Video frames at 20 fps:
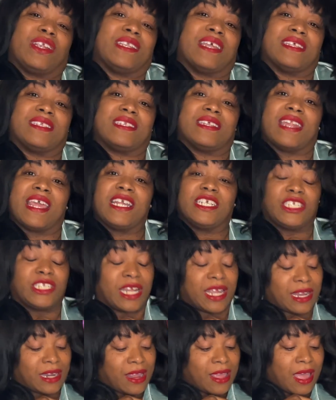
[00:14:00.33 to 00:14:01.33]

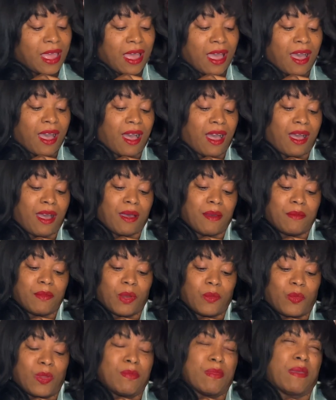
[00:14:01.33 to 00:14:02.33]
destination.
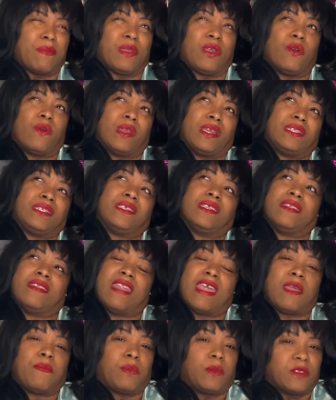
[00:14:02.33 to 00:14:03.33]
We may be going to
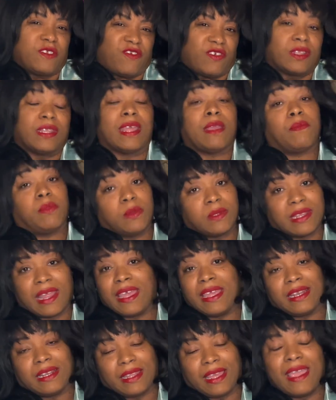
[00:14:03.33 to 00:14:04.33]
Naples, not
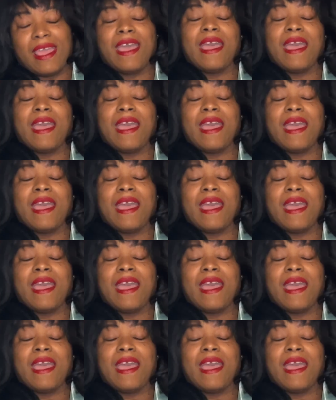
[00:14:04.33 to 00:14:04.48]
Italy,